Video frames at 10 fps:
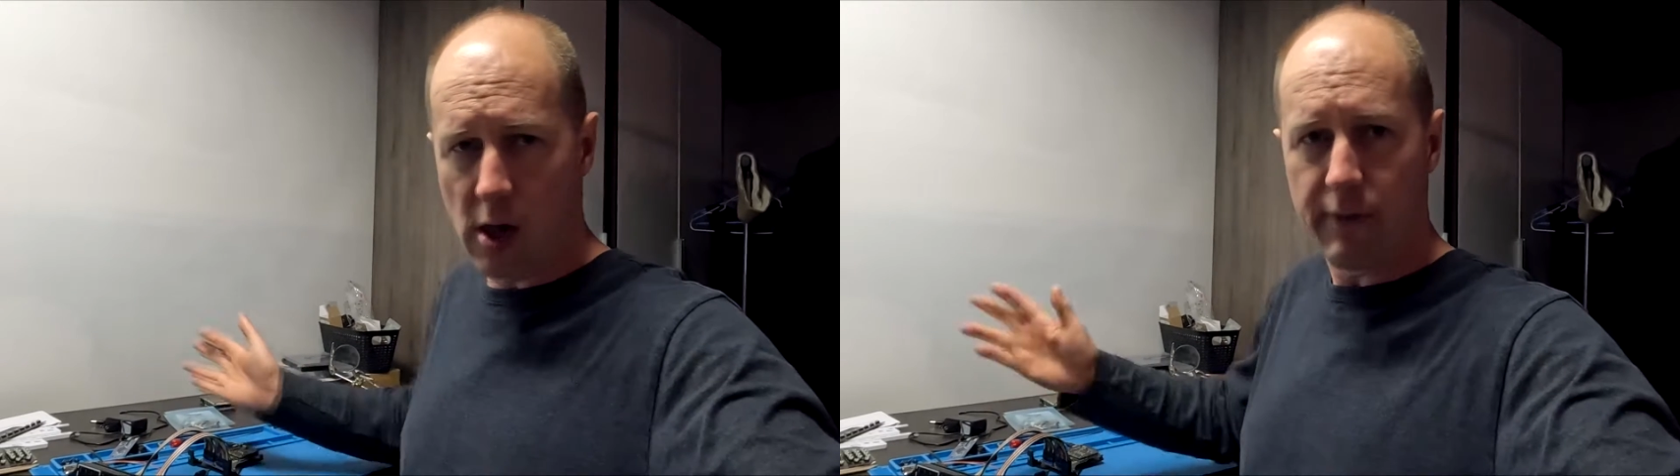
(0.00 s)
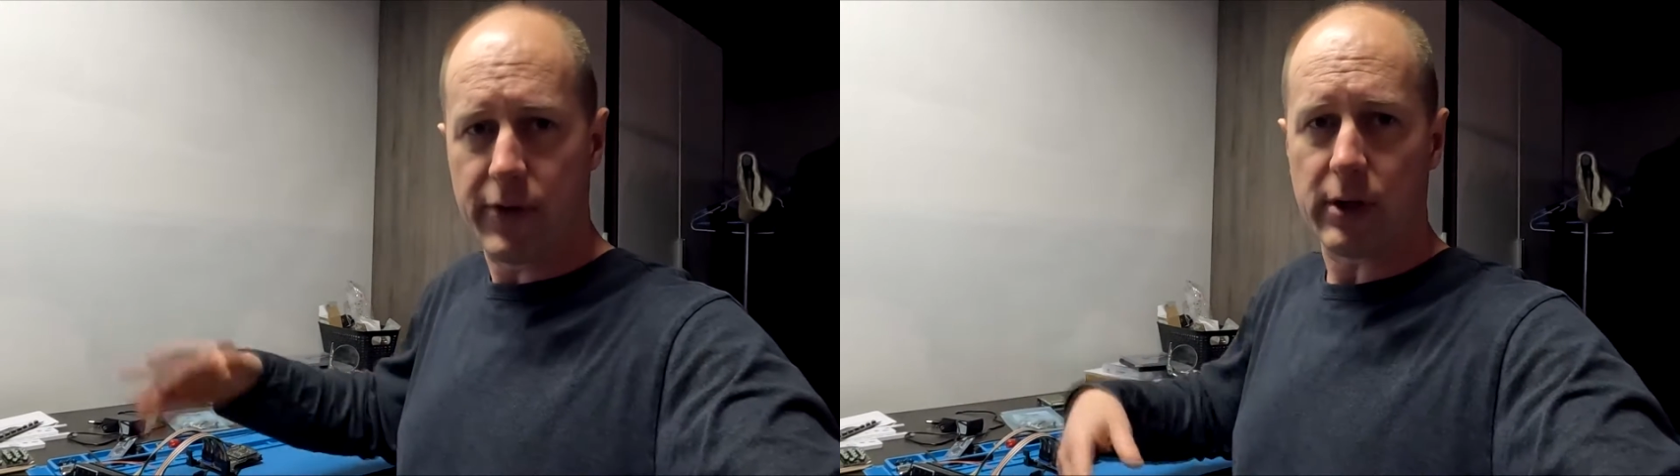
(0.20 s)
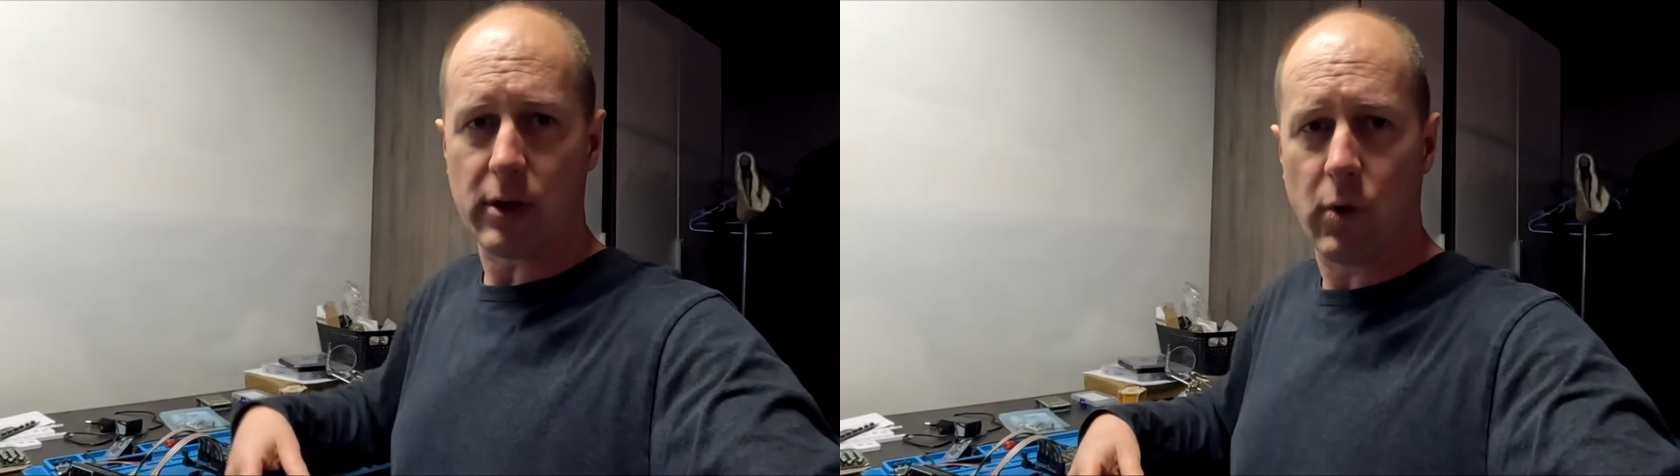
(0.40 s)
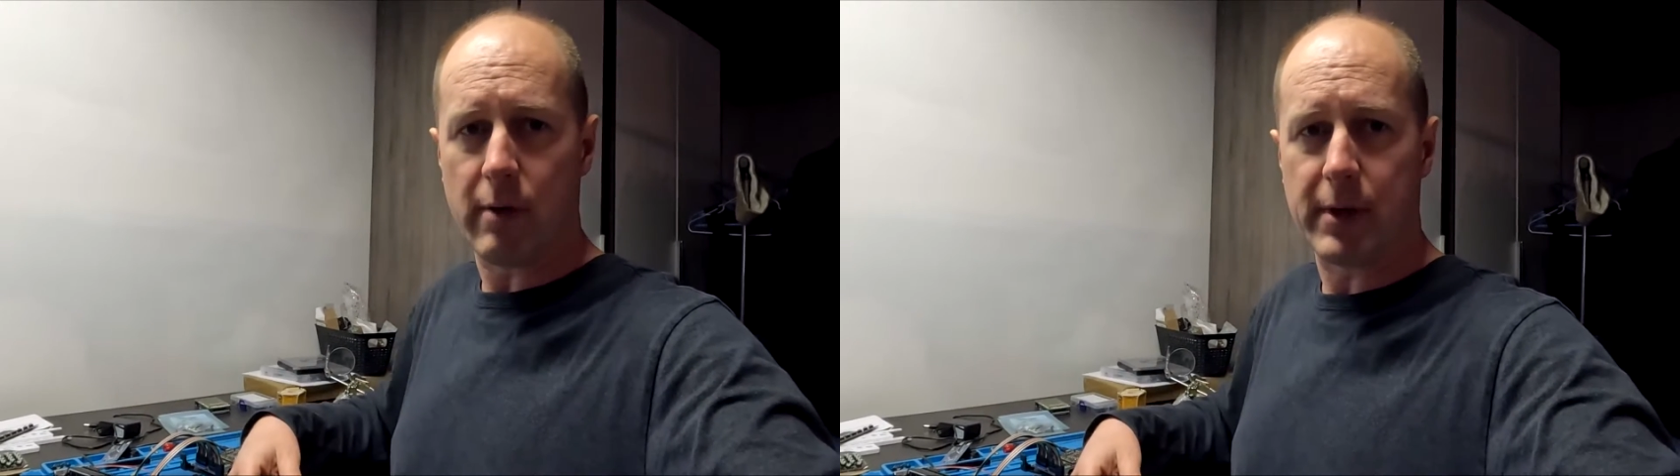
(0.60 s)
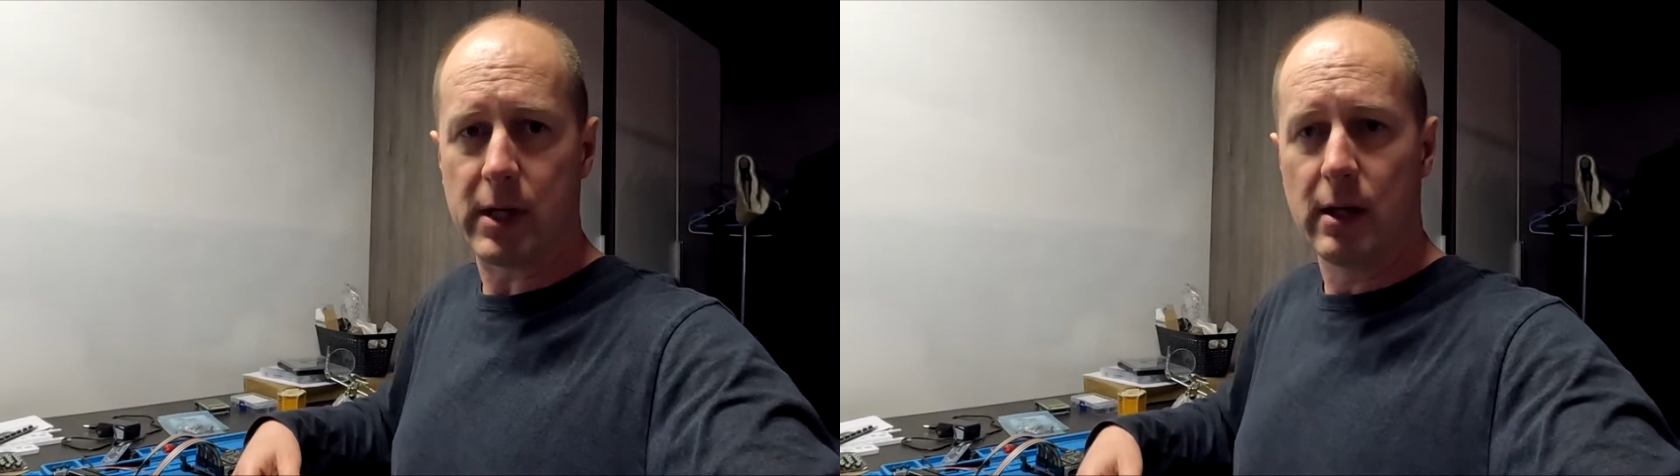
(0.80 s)
all of their
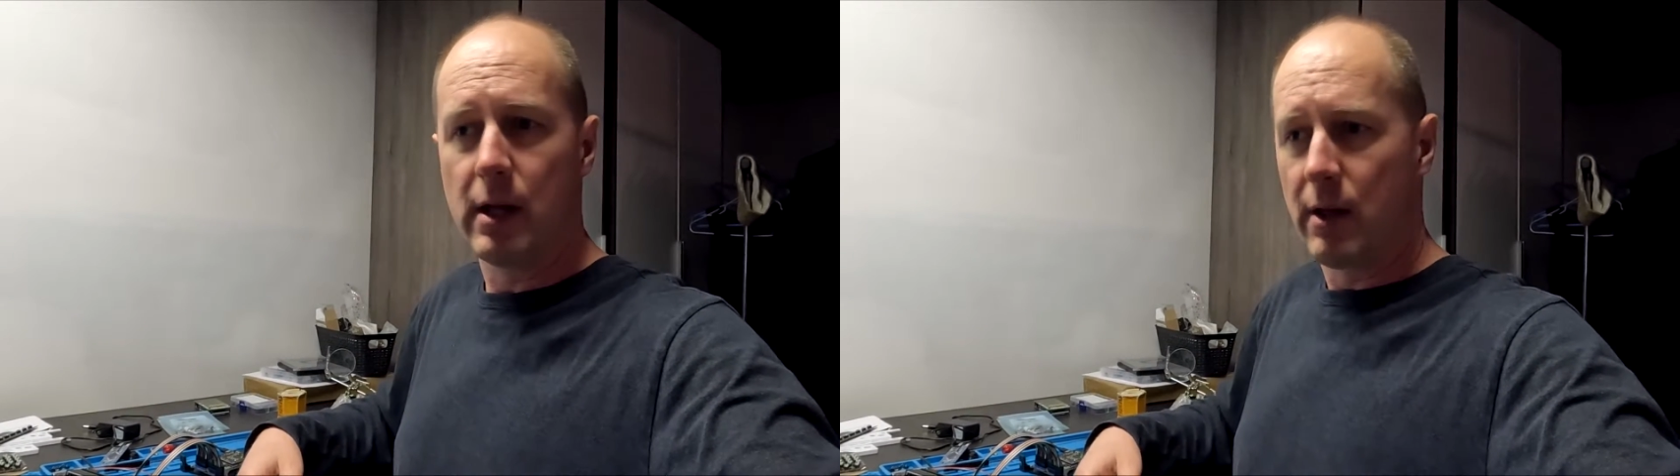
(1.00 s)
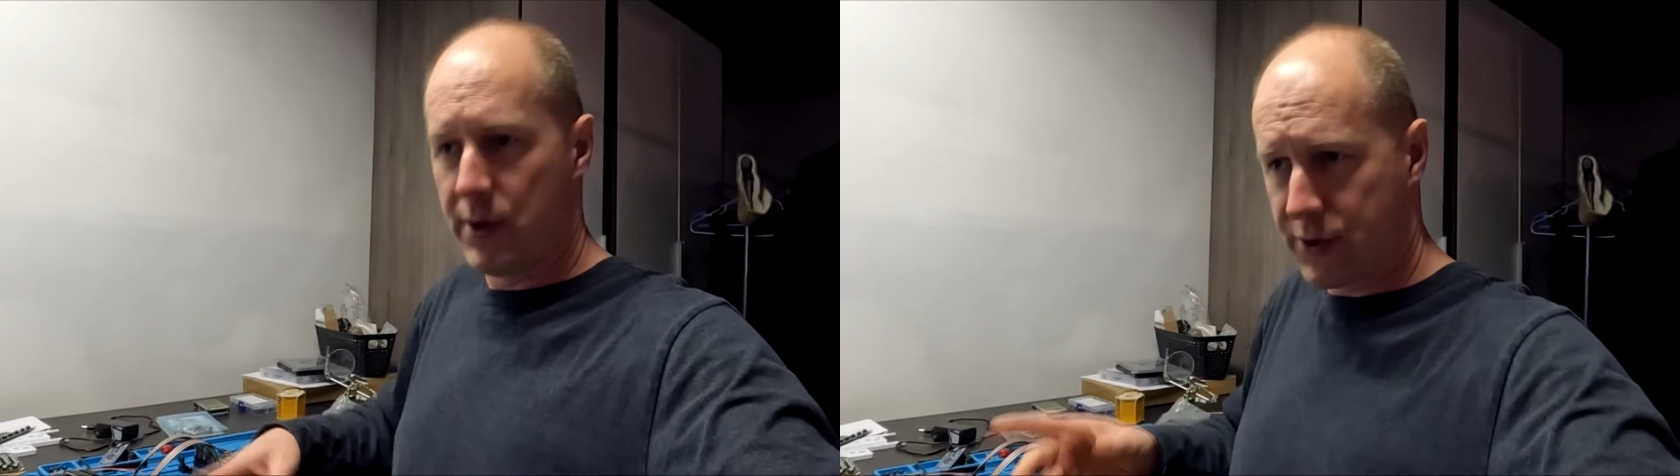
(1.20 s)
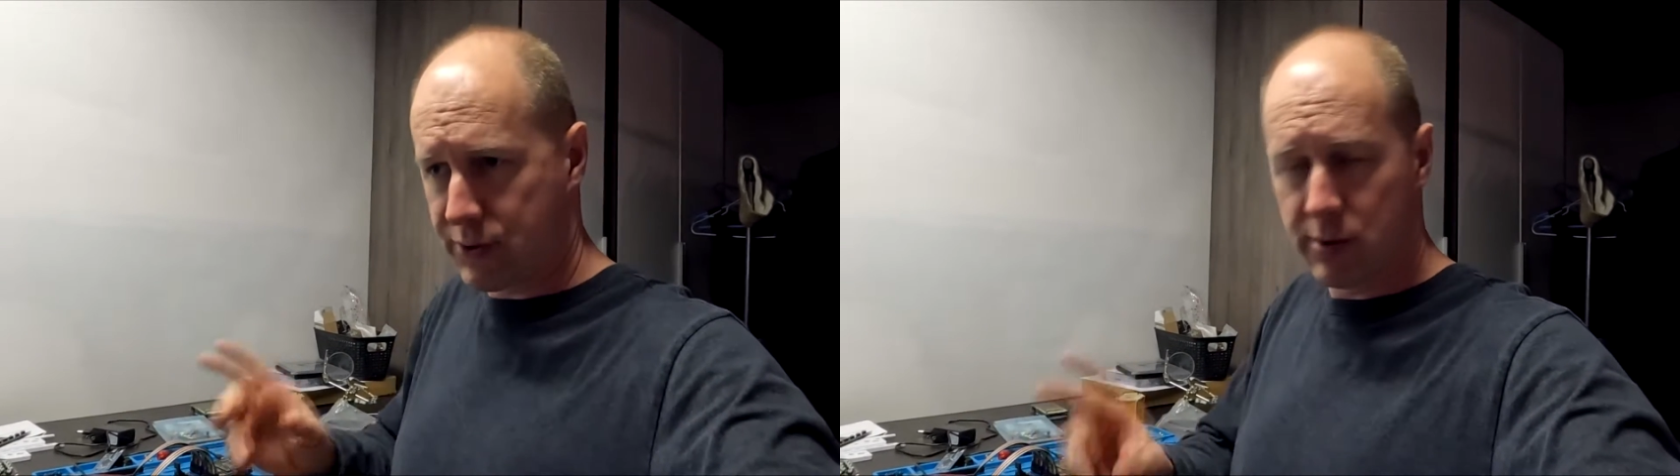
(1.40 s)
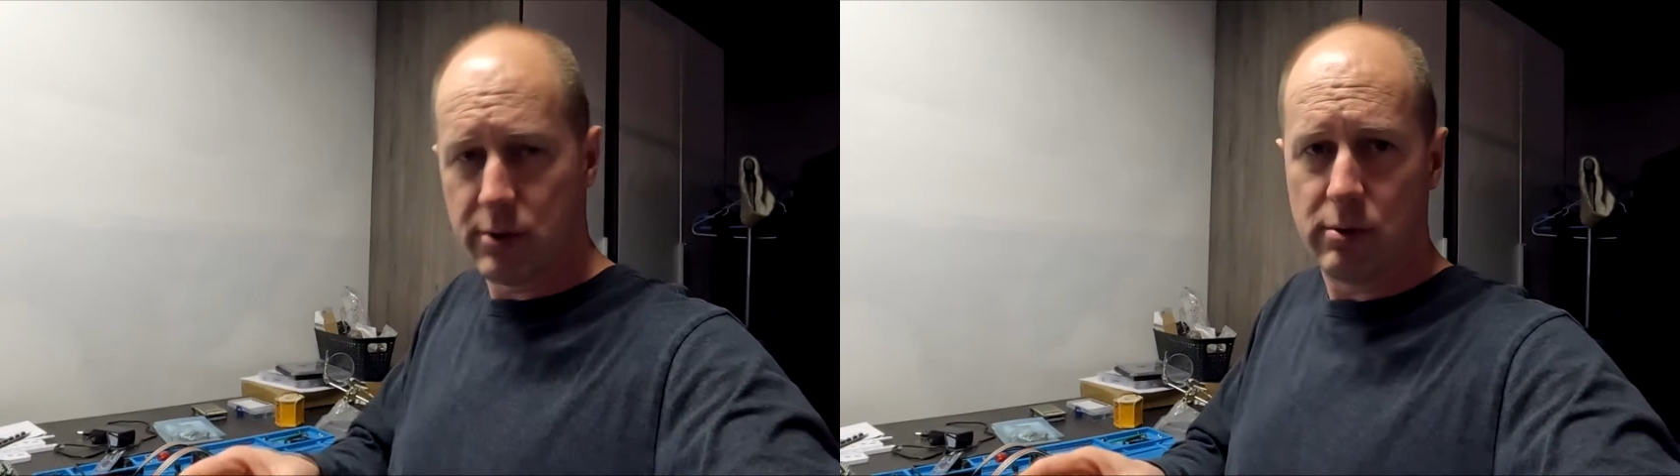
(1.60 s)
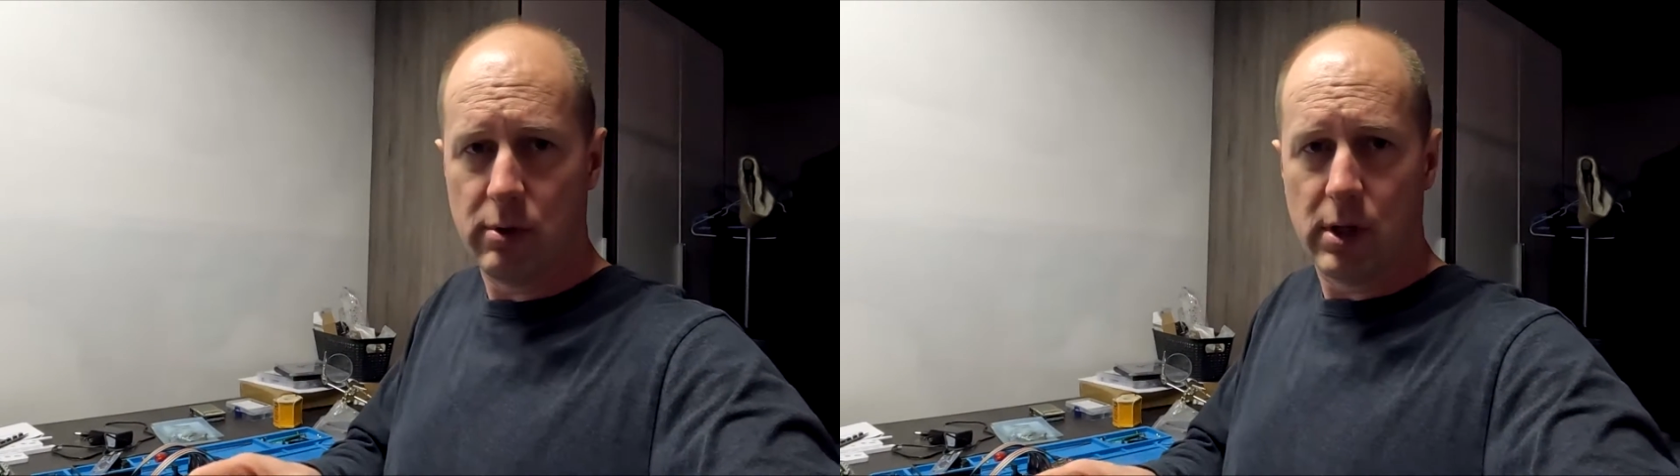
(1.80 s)
equipment
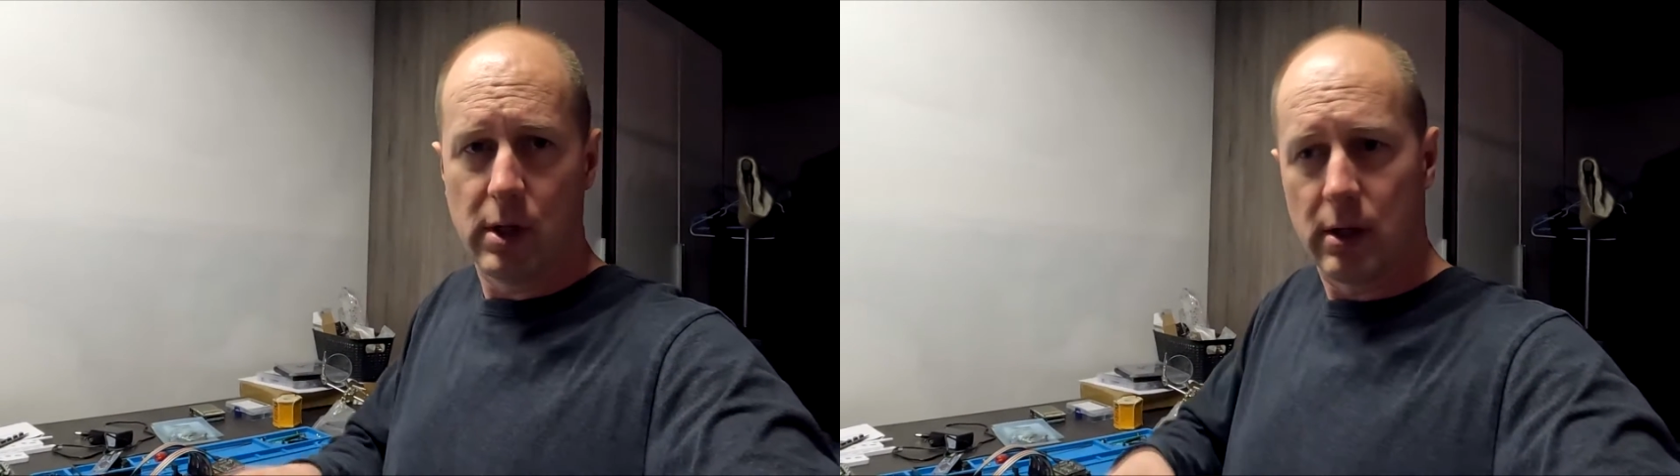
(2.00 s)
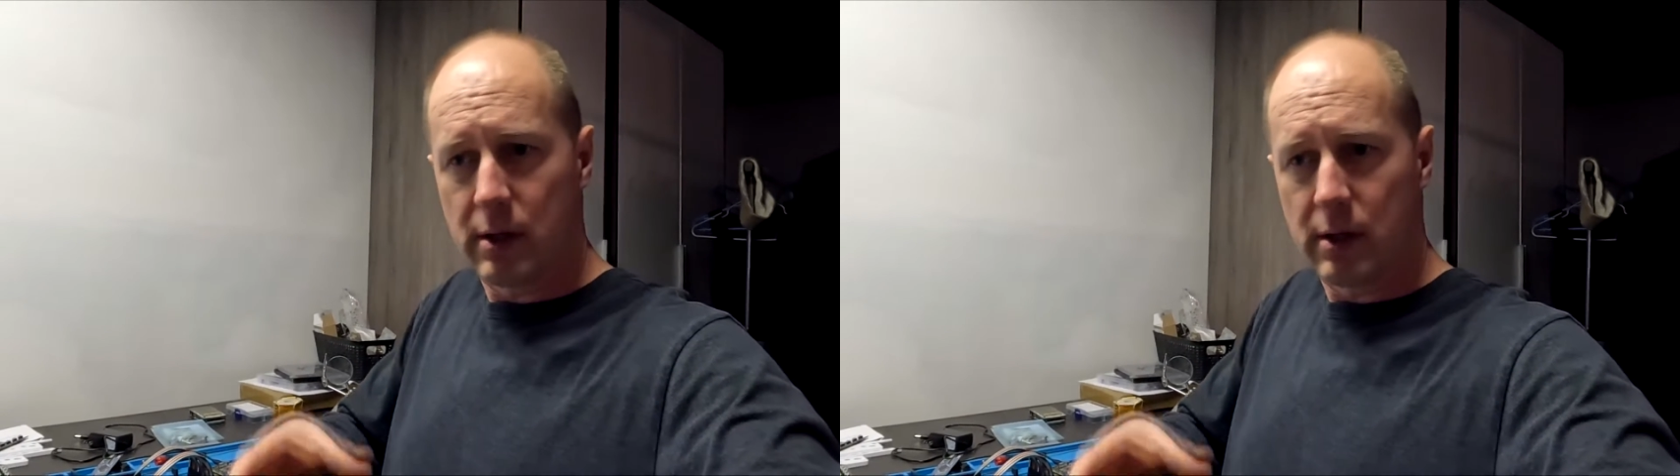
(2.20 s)
through